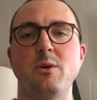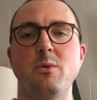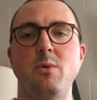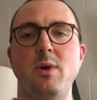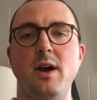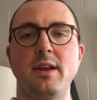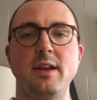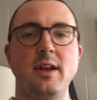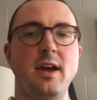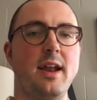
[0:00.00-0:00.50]

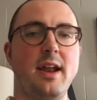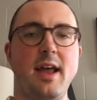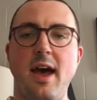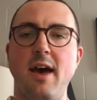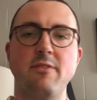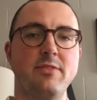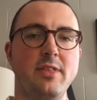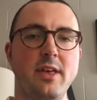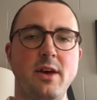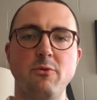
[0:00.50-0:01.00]
So why
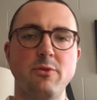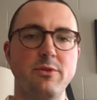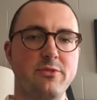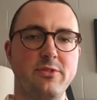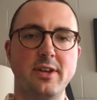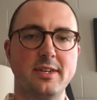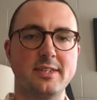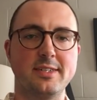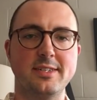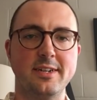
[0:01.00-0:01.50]
not have
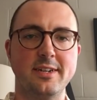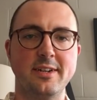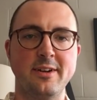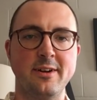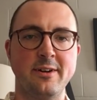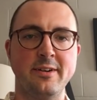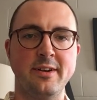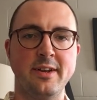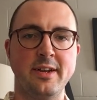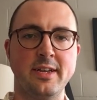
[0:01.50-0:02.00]
that
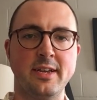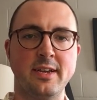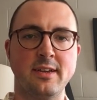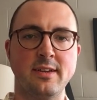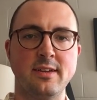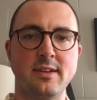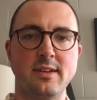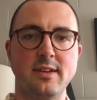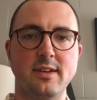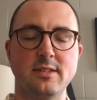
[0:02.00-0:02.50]
reflected in our
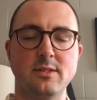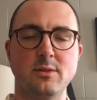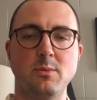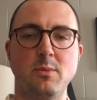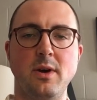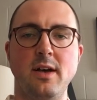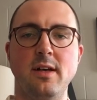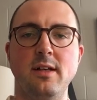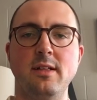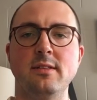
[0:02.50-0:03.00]
knitting
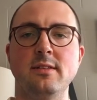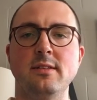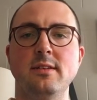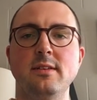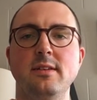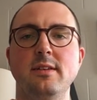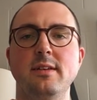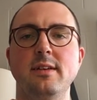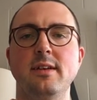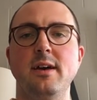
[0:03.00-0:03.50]
as
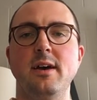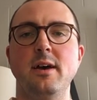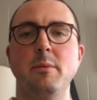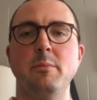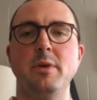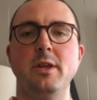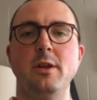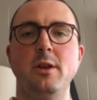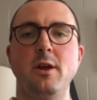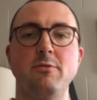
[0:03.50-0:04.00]
well?
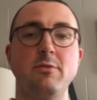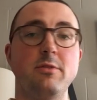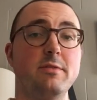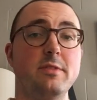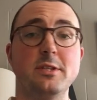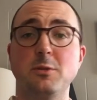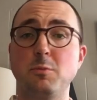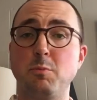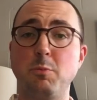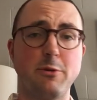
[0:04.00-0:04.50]

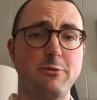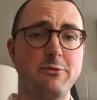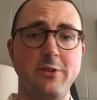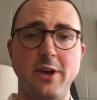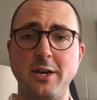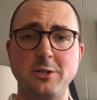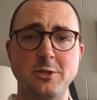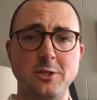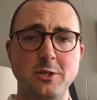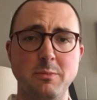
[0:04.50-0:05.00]
Enough of this
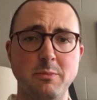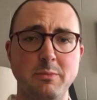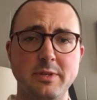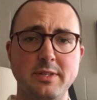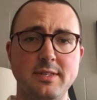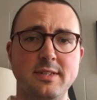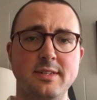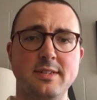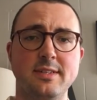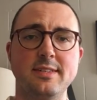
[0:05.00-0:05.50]

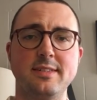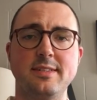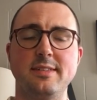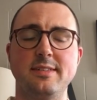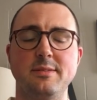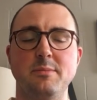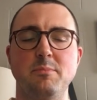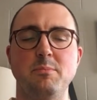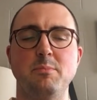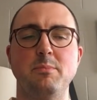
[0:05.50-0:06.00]
perfection
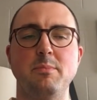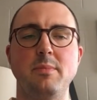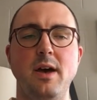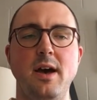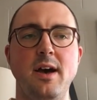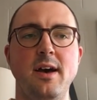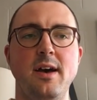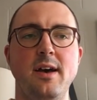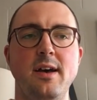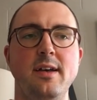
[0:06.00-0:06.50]
business.
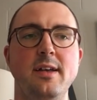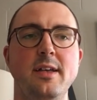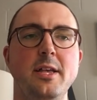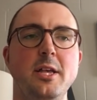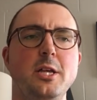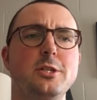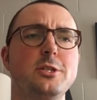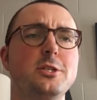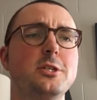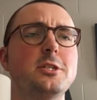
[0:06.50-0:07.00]

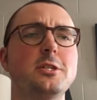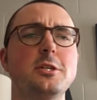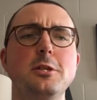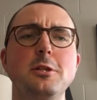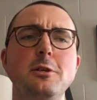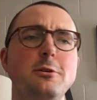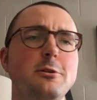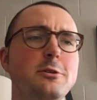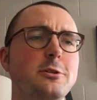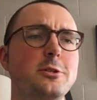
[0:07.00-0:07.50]

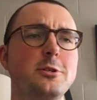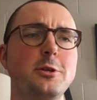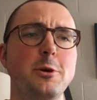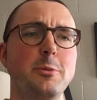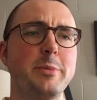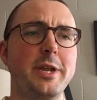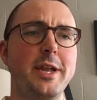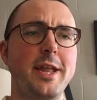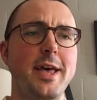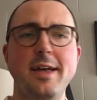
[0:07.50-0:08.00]
Just a little
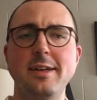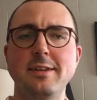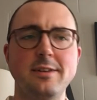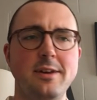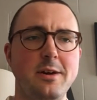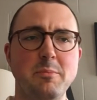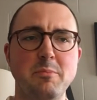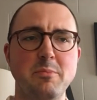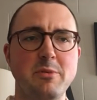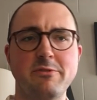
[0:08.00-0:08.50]

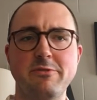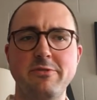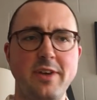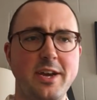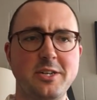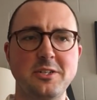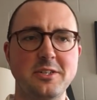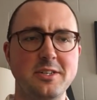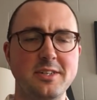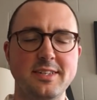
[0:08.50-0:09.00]
sermonette on
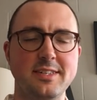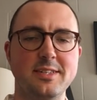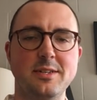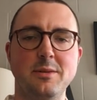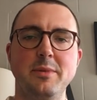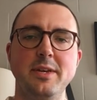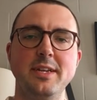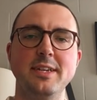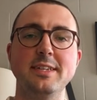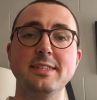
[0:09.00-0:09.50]

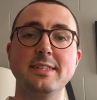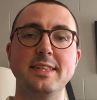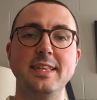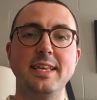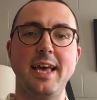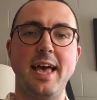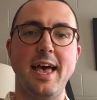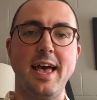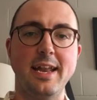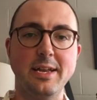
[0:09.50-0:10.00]
perfectionism. It
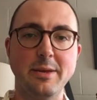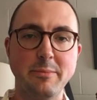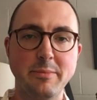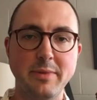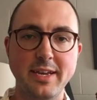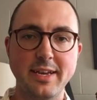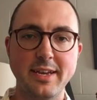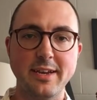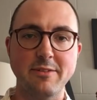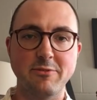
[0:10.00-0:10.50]
is the
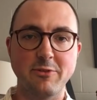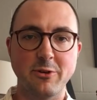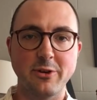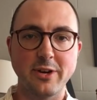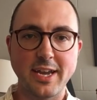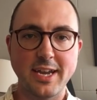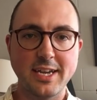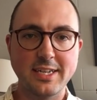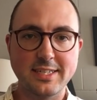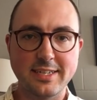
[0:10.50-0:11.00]
enemy
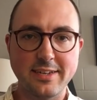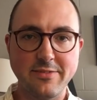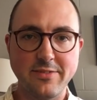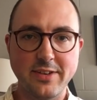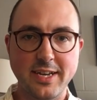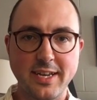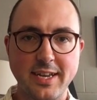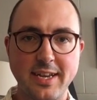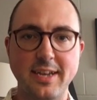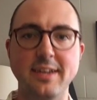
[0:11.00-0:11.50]
of
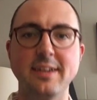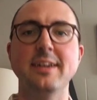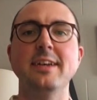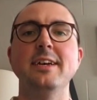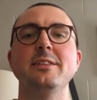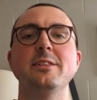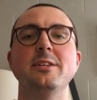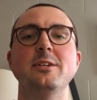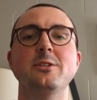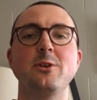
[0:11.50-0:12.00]

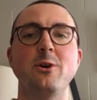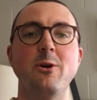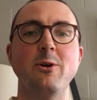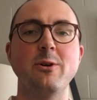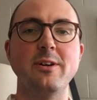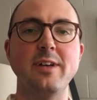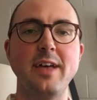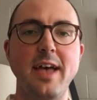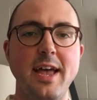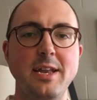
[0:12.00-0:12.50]
creativity, the
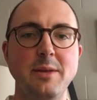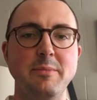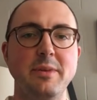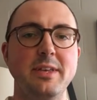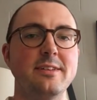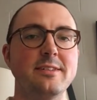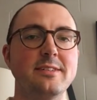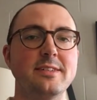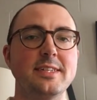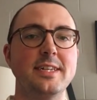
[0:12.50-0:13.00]
total
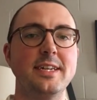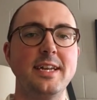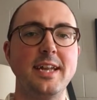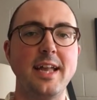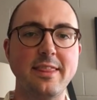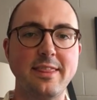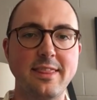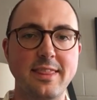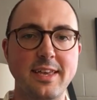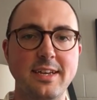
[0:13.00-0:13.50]
enemy.
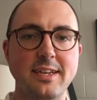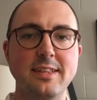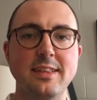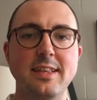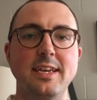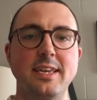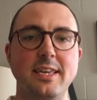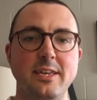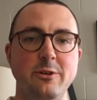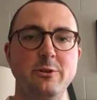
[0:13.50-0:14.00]
There's
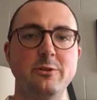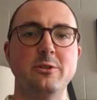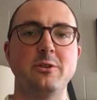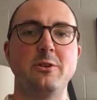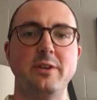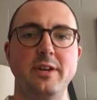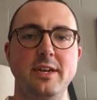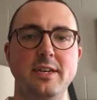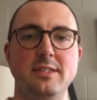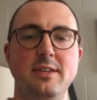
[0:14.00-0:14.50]
nothing that
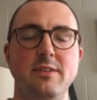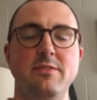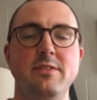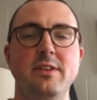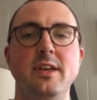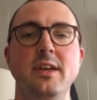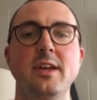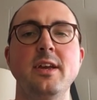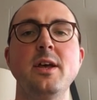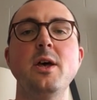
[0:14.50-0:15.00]
kills
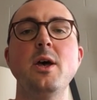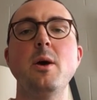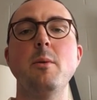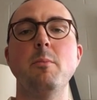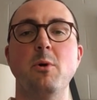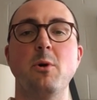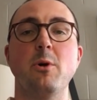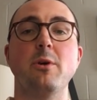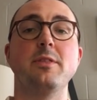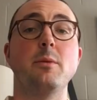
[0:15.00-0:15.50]
creativity
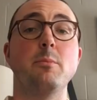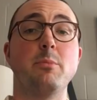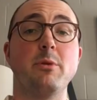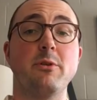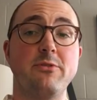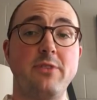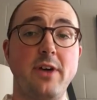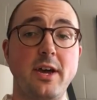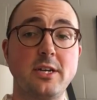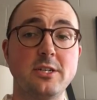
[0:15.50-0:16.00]
more
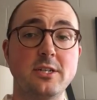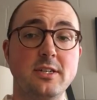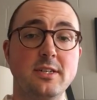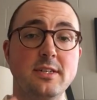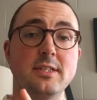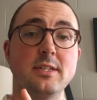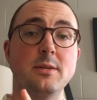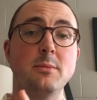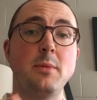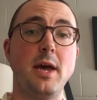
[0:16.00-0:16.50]
than
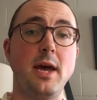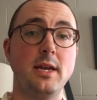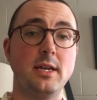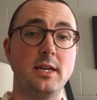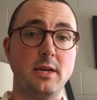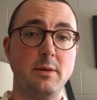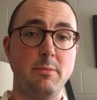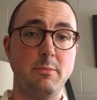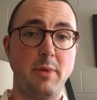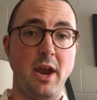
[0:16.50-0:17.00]

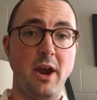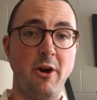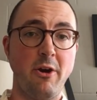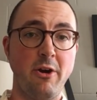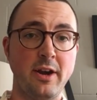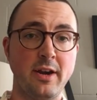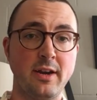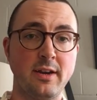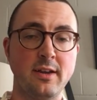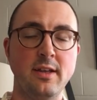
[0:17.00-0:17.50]
perfectionism and
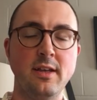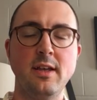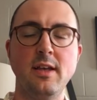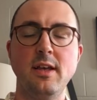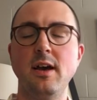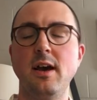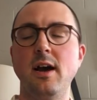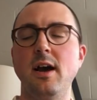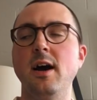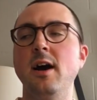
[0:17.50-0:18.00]
comparing.
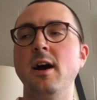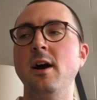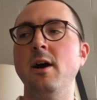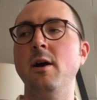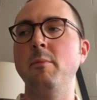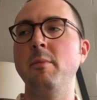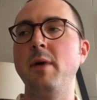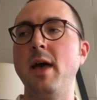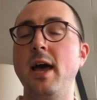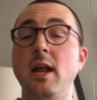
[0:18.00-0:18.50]

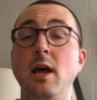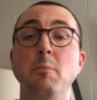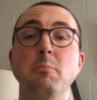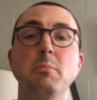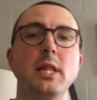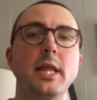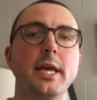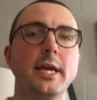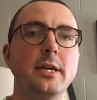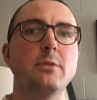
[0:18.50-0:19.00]

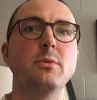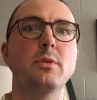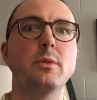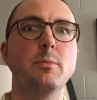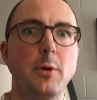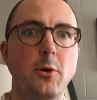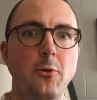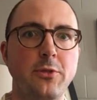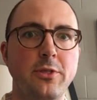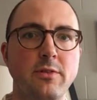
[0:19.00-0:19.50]
And I'm
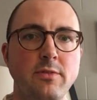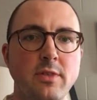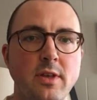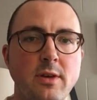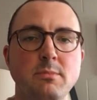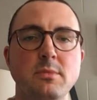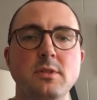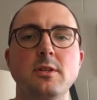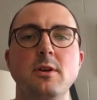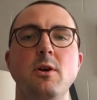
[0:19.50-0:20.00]
plagued with
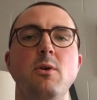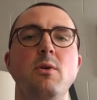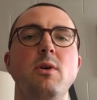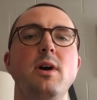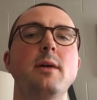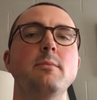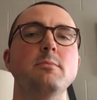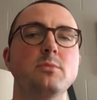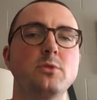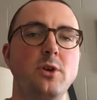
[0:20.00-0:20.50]
both of them,
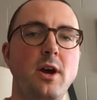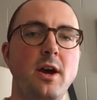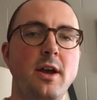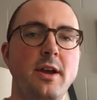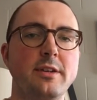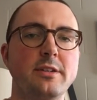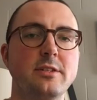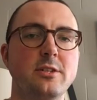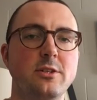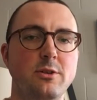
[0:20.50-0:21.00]
so I'm
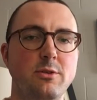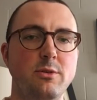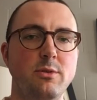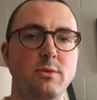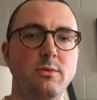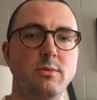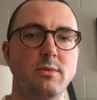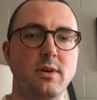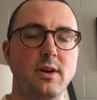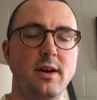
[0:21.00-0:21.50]
trying
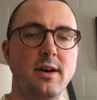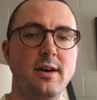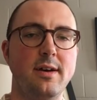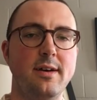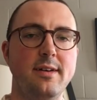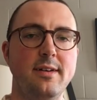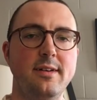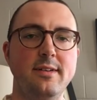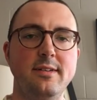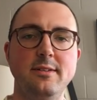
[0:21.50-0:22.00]
to,
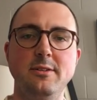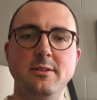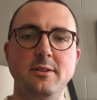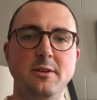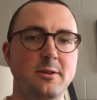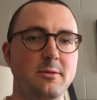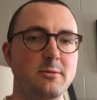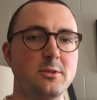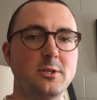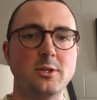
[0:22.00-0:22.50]

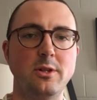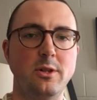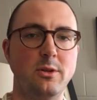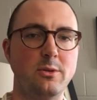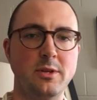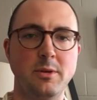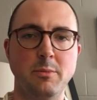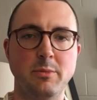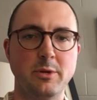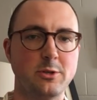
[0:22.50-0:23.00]

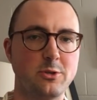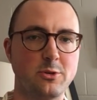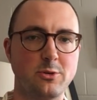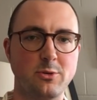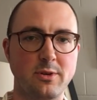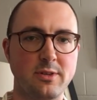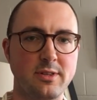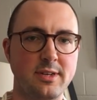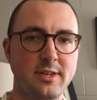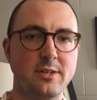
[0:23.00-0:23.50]
slowly
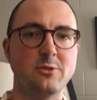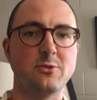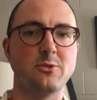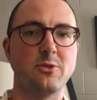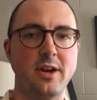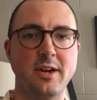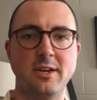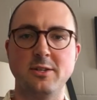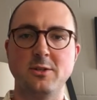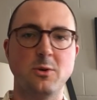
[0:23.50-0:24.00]
but
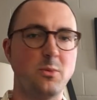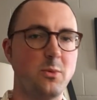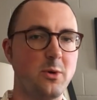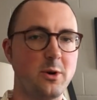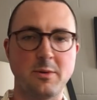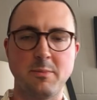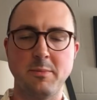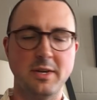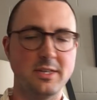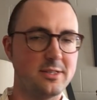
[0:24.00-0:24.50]
surely, trying
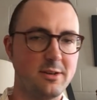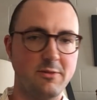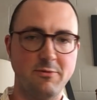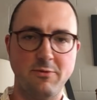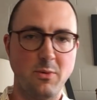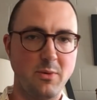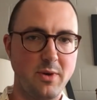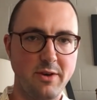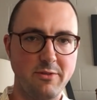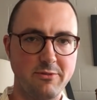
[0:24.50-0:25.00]
to work
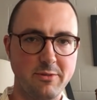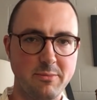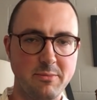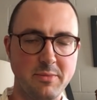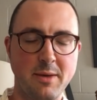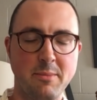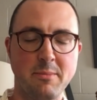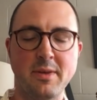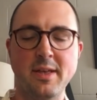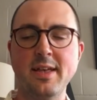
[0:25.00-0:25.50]
myself away
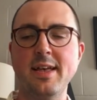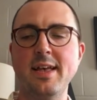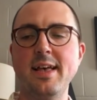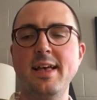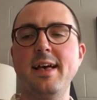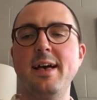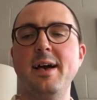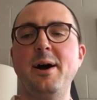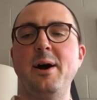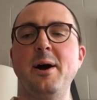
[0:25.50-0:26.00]
from them.
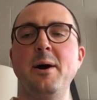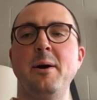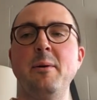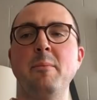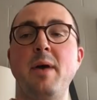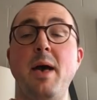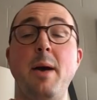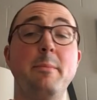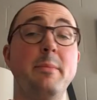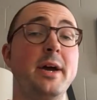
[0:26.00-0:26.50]

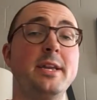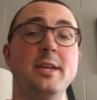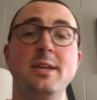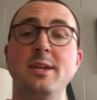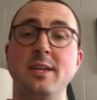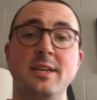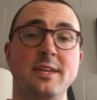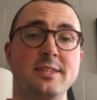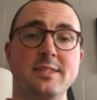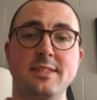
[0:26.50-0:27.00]
And
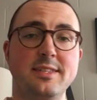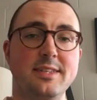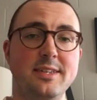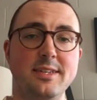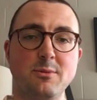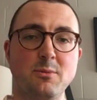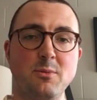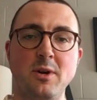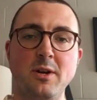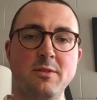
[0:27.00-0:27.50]
my knitting
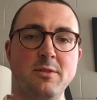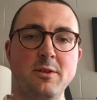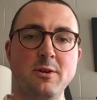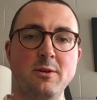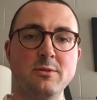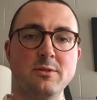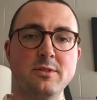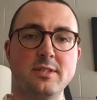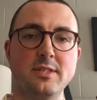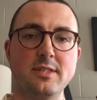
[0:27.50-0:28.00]
is one
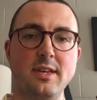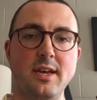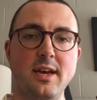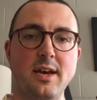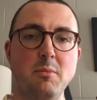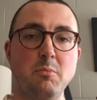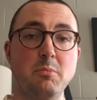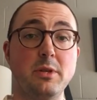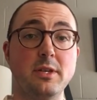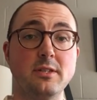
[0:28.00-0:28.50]
of
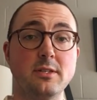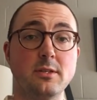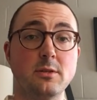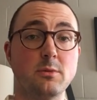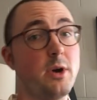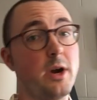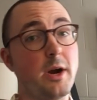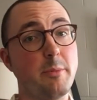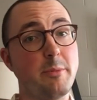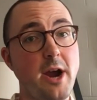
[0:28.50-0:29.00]
those
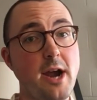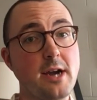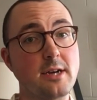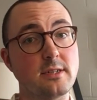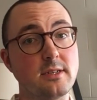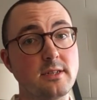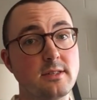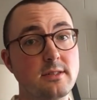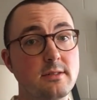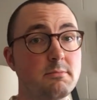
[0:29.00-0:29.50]
places where I
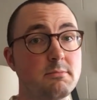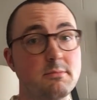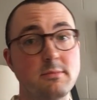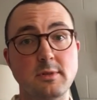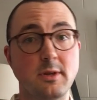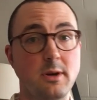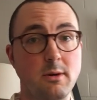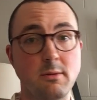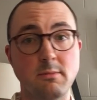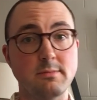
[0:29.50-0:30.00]

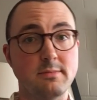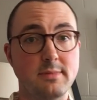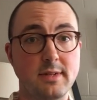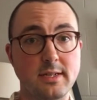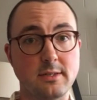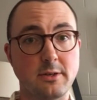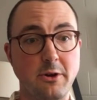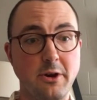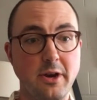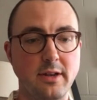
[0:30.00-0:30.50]
practice, so
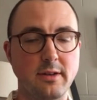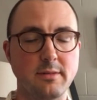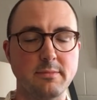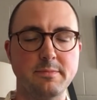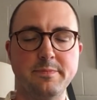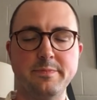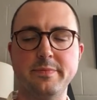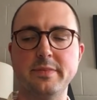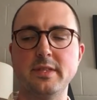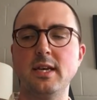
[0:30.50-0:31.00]
that's
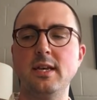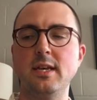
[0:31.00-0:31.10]
great.